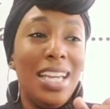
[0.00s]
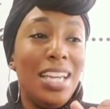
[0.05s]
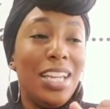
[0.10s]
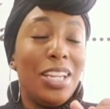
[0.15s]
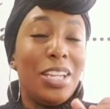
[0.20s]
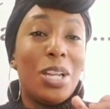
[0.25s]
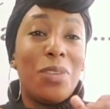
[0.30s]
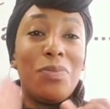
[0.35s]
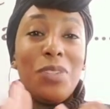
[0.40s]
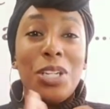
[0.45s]
you
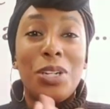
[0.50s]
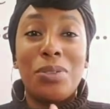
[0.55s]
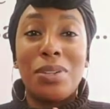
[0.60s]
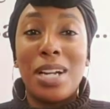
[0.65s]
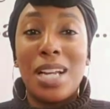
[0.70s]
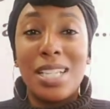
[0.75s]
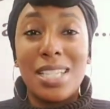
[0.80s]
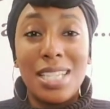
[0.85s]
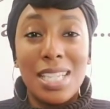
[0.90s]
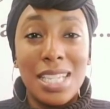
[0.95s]
know, figuring
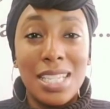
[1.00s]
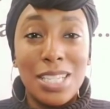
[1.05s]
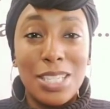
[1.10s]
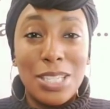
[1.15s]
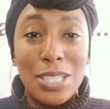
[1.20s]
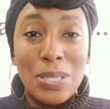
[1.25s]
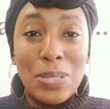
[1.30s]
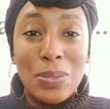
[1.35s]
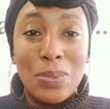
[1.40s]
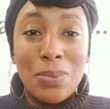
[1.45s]
out season
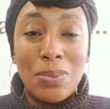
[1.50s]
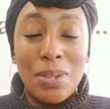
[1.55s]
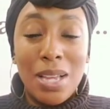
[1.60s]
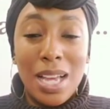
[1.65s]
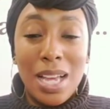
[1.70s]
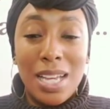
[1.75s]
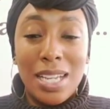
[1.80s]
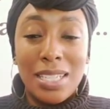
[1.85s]
2,